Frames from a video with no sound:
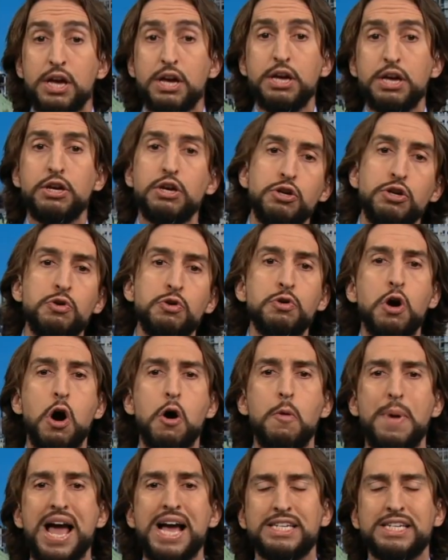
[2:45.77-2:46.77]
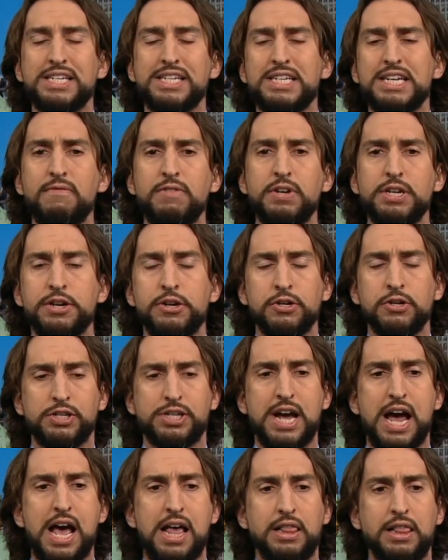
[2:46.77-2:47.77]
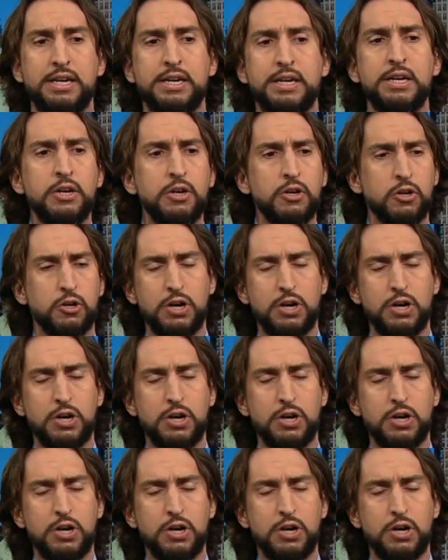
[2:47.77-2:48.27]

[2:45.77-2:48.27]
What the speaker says: you go back 7 years, Colin,